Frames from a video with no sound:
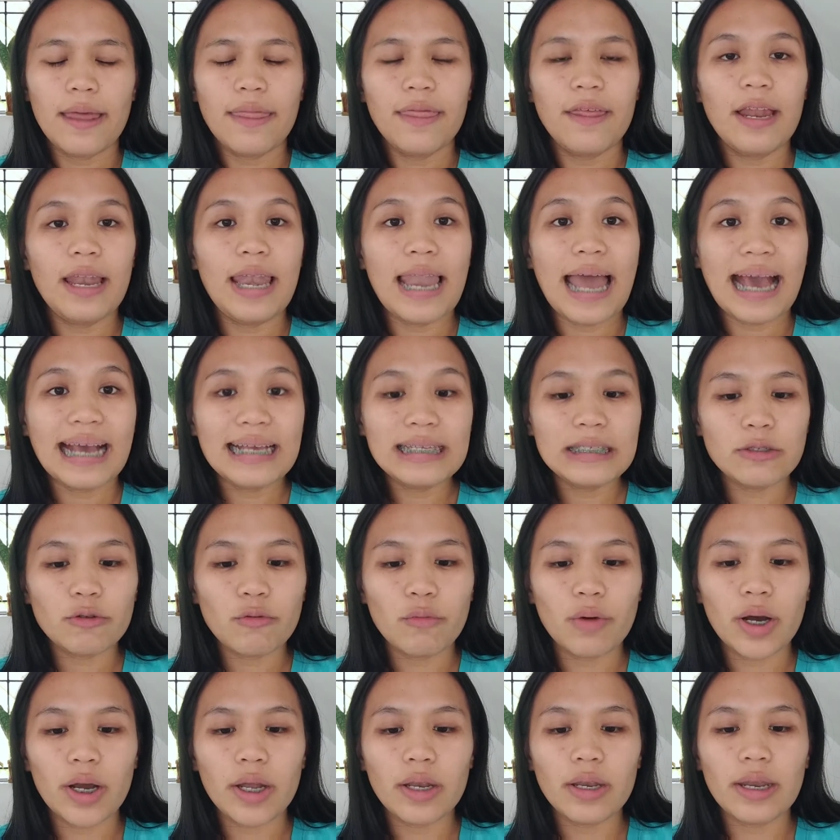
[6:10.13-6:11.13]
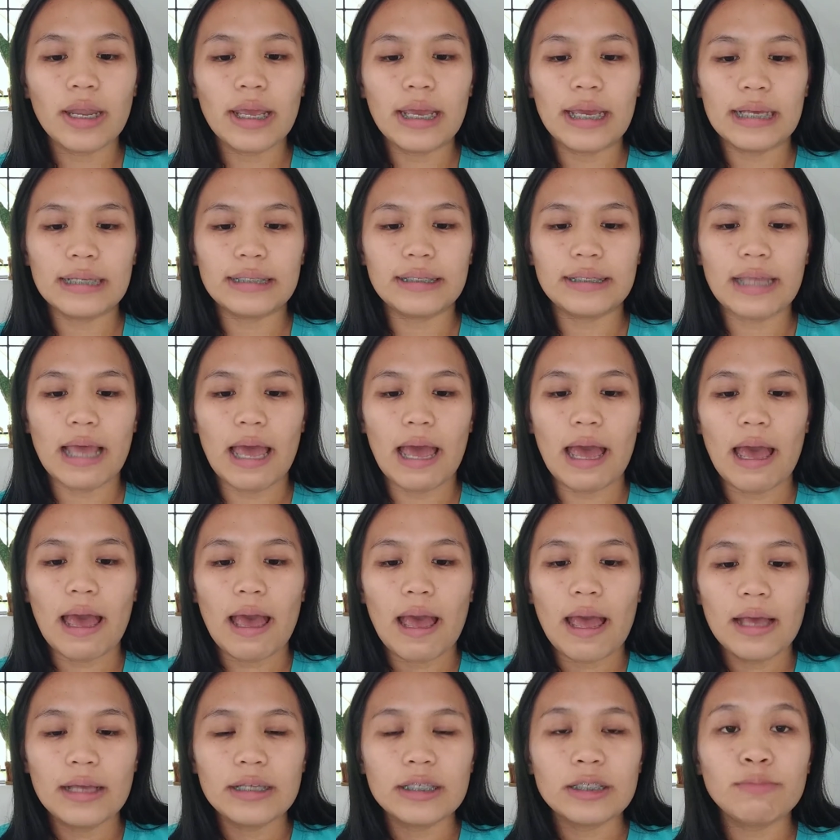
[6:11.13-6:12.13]
The last one is
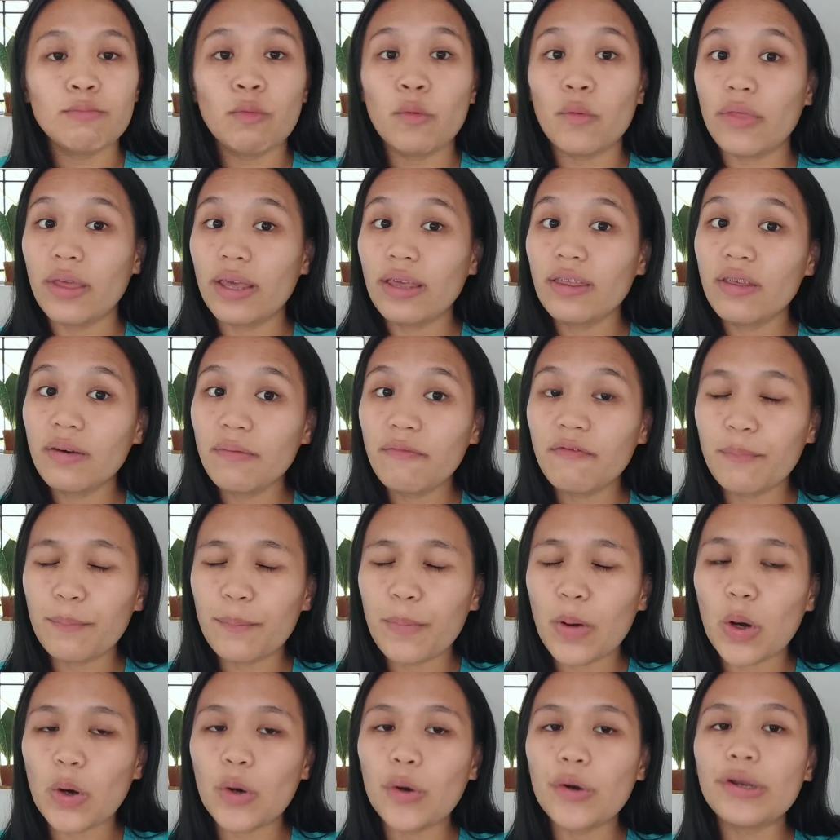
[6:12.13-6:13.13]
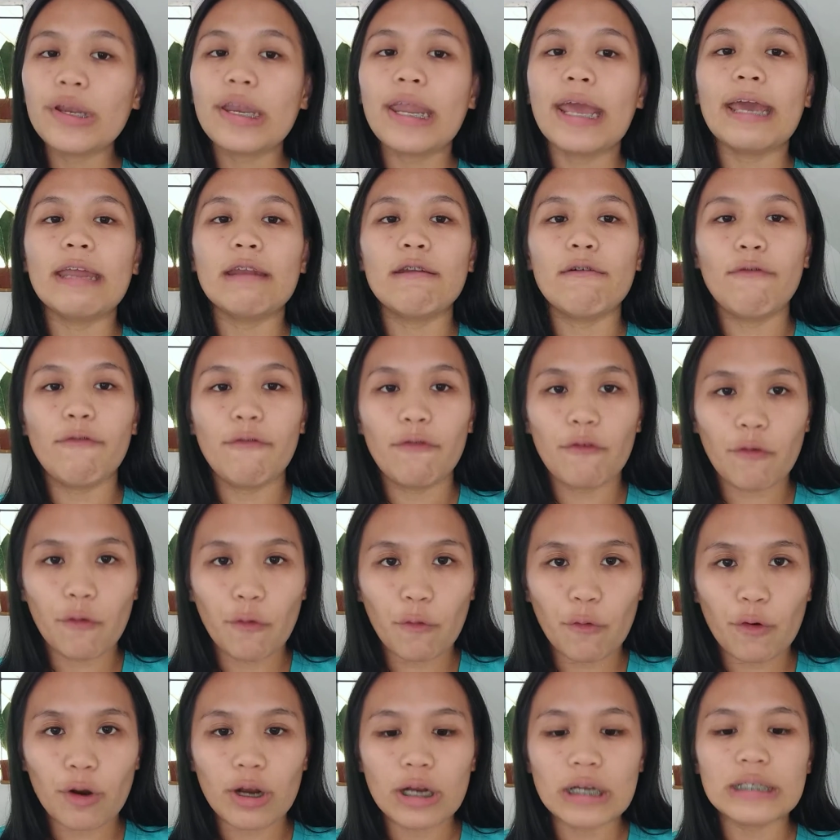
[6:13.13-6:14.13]
smoothing the bone and of
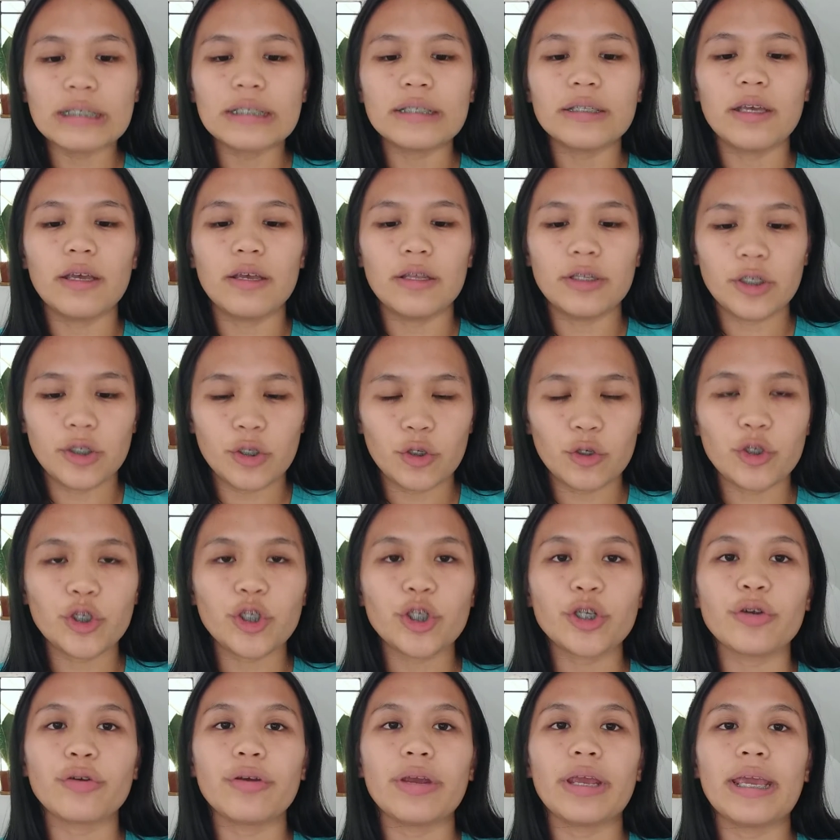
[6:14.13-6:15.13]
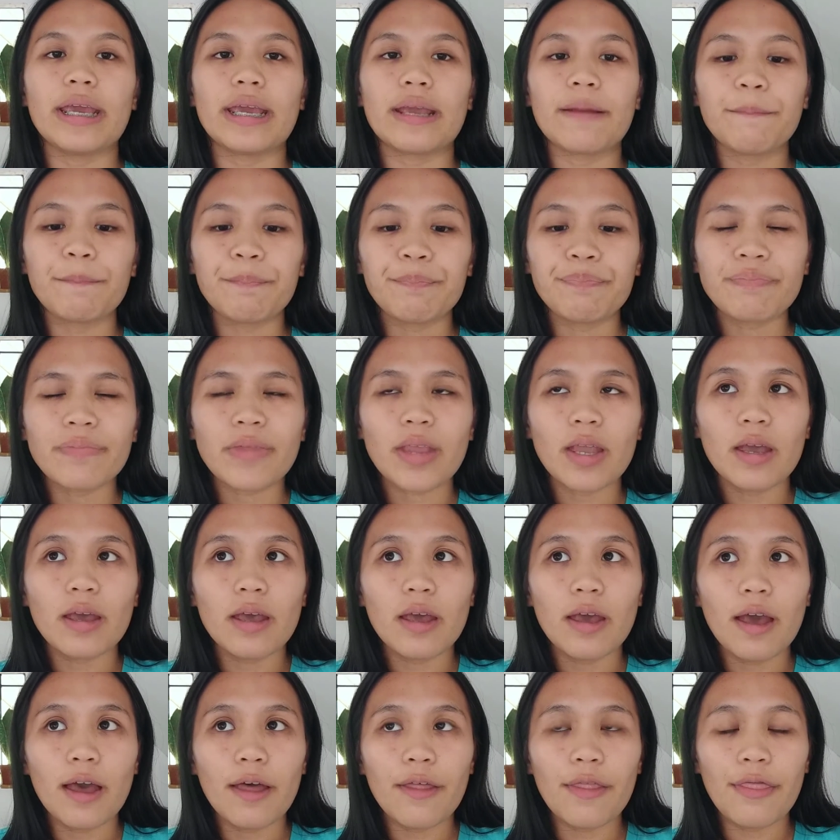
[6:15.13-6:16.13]
course suturing
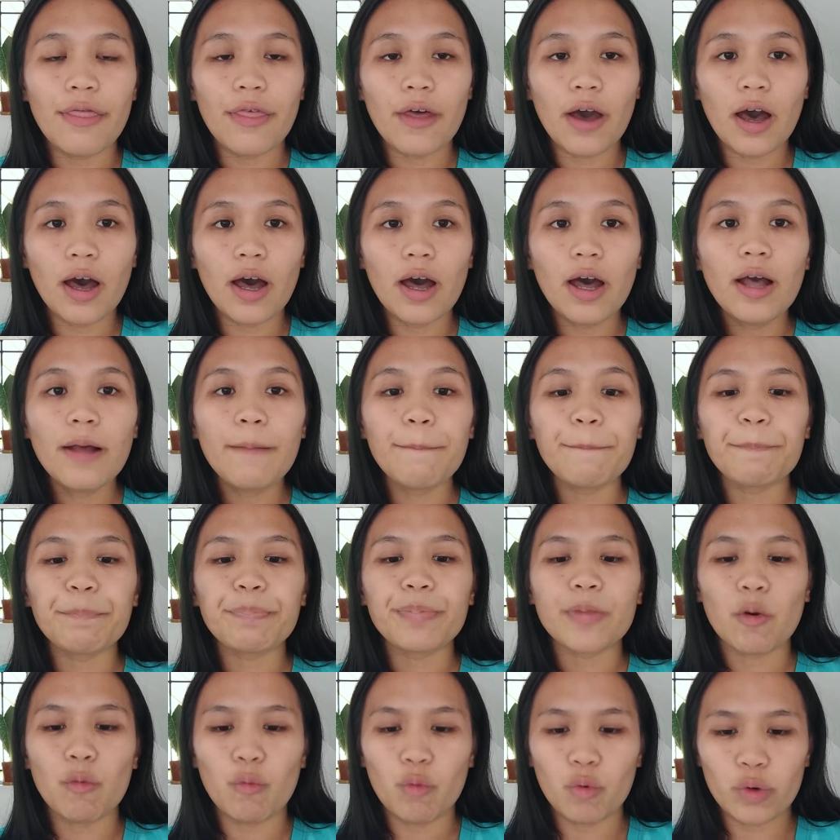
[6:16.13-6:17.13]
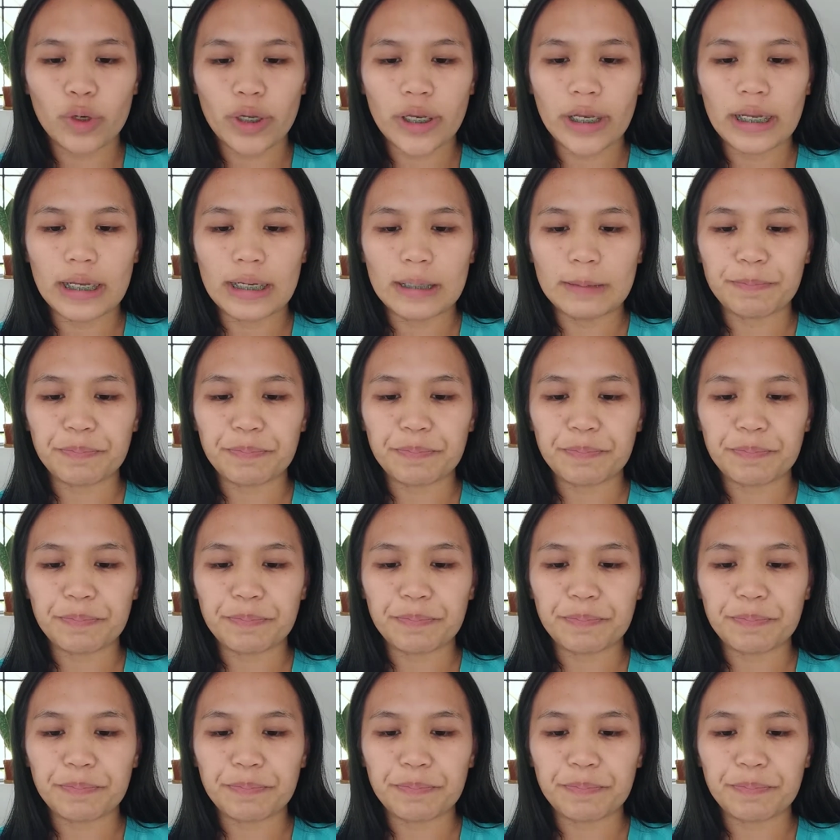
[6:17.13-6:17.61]
the wound.